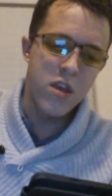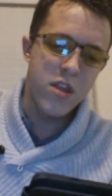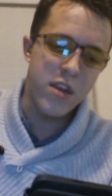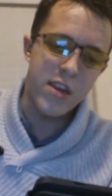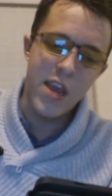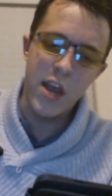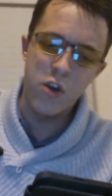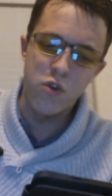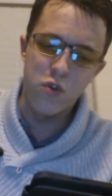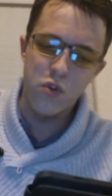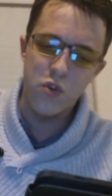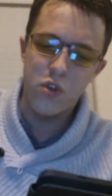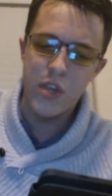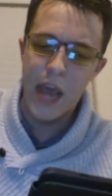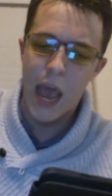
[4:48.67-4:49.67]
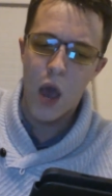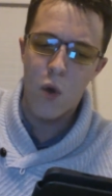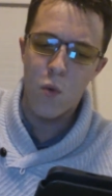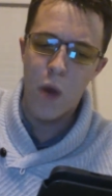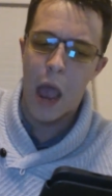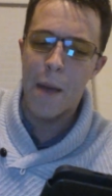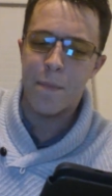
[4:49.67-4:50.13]
The tendrils now
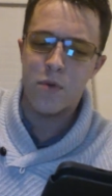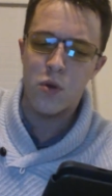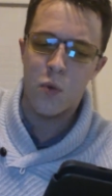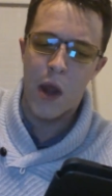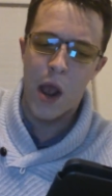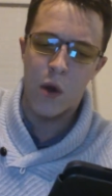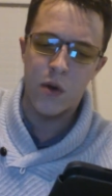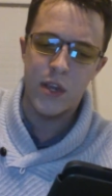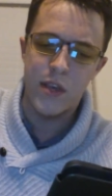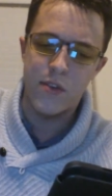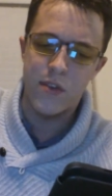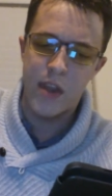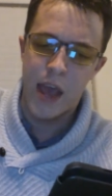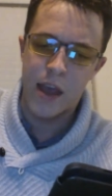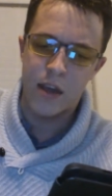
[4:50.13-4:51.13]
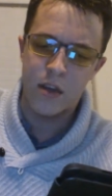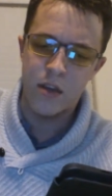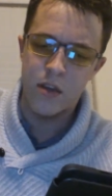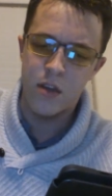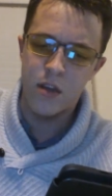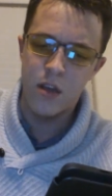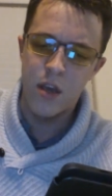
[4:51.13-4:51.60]
wrapped around his
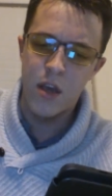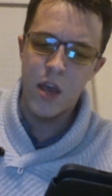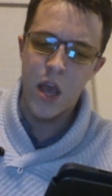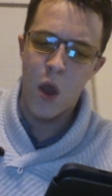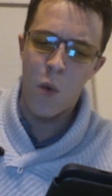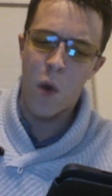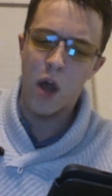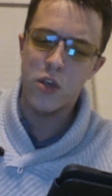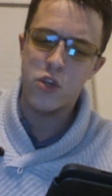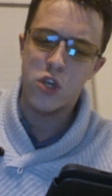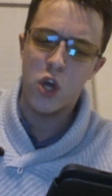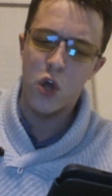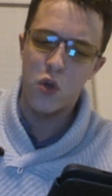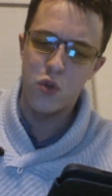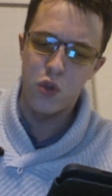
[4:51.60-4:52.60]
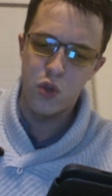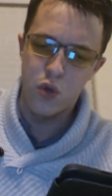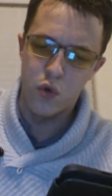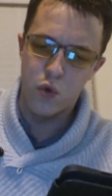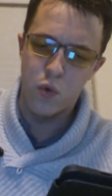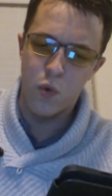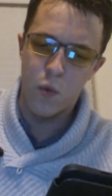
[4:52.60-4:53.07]
neck, and Roscole
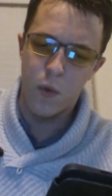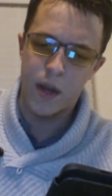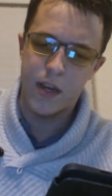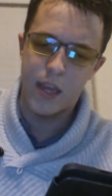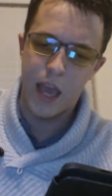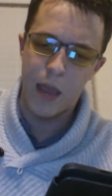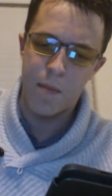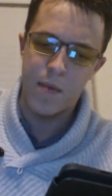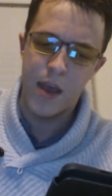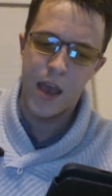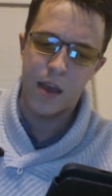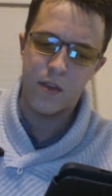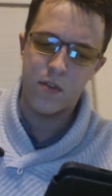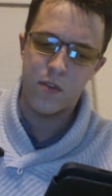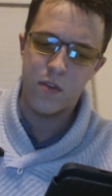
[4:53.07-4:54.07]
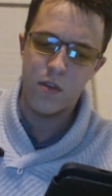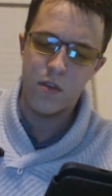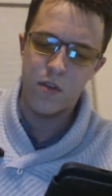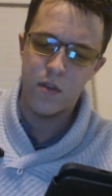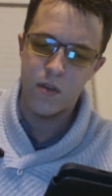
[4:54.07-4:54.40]
knew what came next